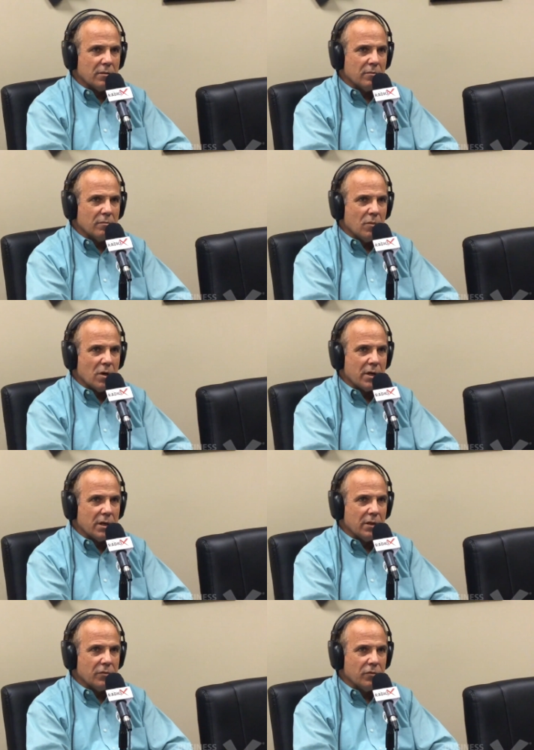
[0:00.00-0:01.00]

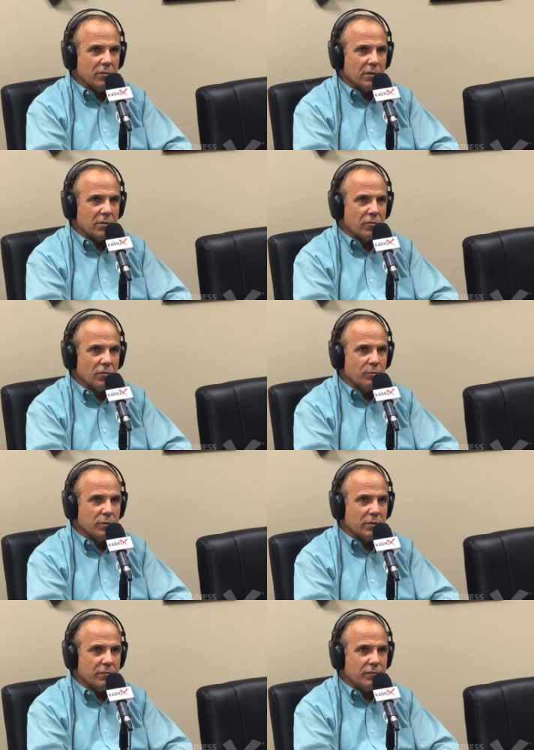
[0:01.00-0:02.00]
marketing to a group
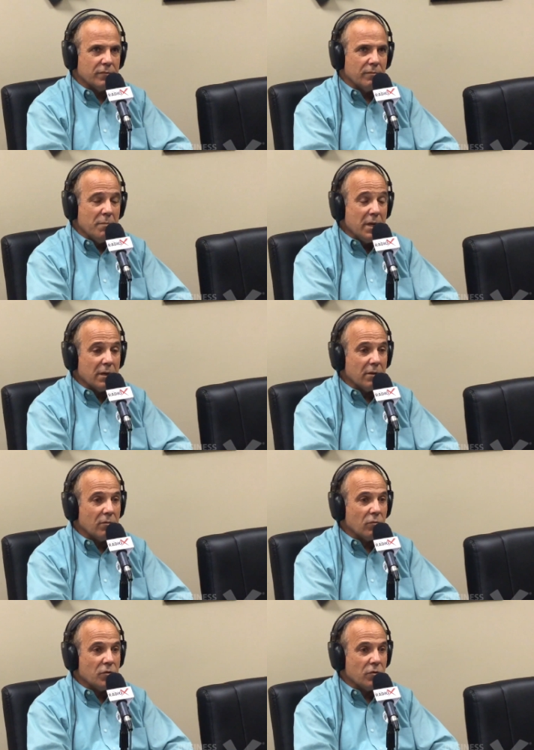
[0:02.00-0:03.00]
of
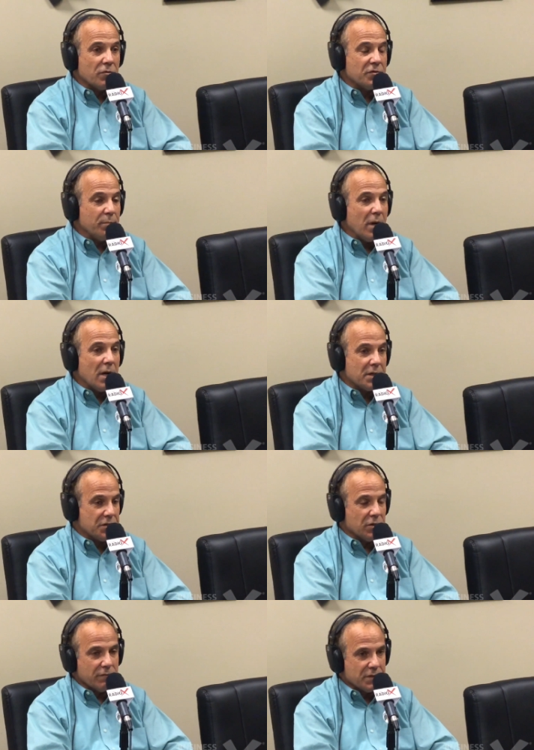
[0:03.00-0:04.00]
men your spa
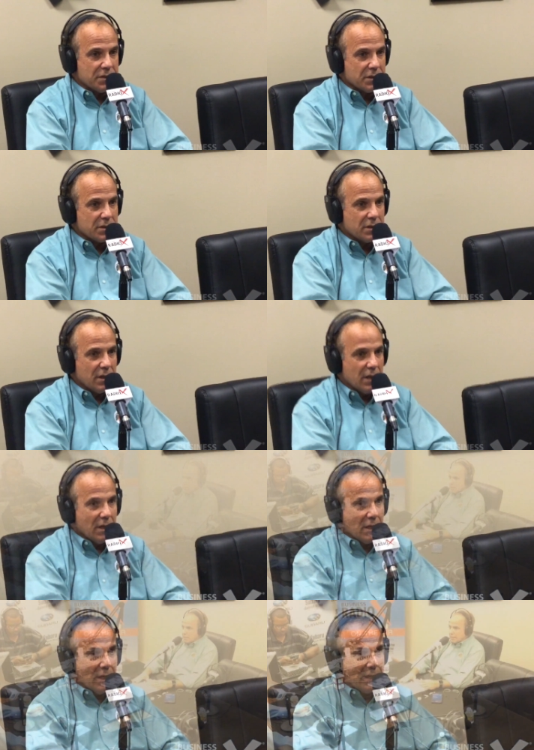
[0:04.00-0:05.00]
services.
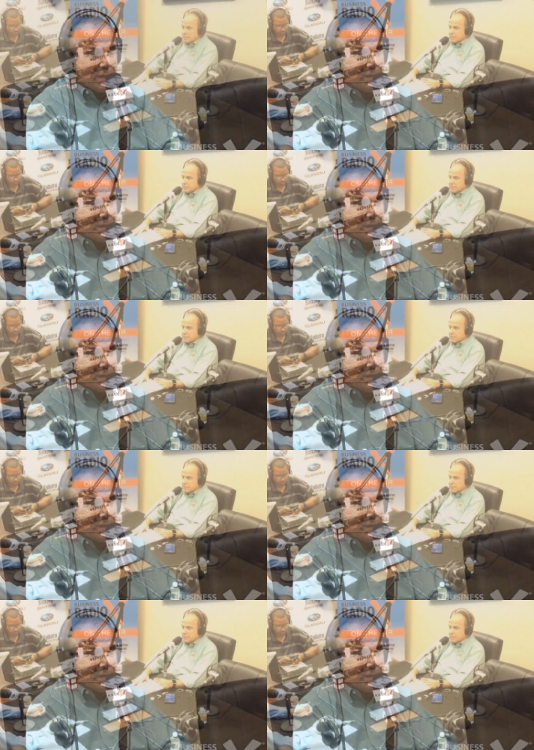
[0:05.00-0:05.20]
I guess